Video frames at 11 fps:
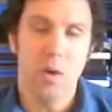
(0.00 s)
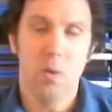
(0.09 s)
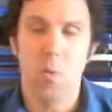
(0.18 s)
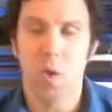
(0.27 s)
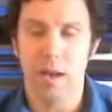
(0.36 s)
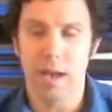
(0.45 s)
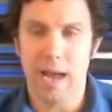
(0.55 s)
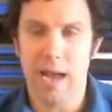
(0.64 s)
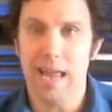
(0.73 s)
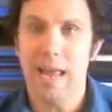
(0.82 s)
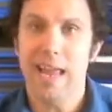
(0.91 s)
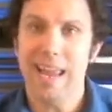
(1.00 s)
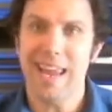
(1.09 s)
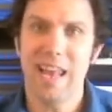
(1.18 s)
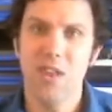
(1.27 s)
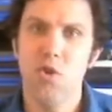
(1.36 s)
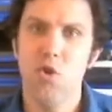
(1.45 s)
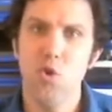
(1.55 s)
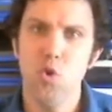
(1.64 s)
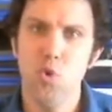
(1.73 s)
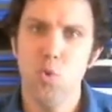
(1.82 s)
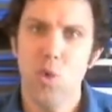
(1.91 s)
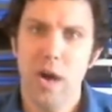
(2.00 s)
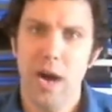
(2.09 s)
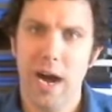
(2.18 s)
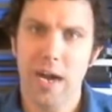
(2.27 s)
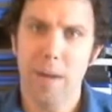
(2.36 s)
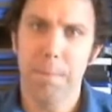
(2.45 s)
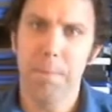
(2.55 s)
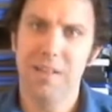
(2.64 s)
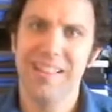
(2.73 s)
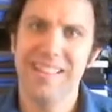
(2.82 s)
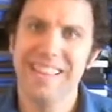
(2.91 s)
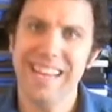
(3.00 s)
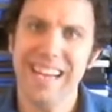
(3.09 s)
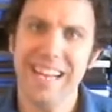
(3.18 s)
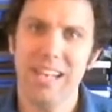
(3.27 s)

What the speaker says: whatnot into a complete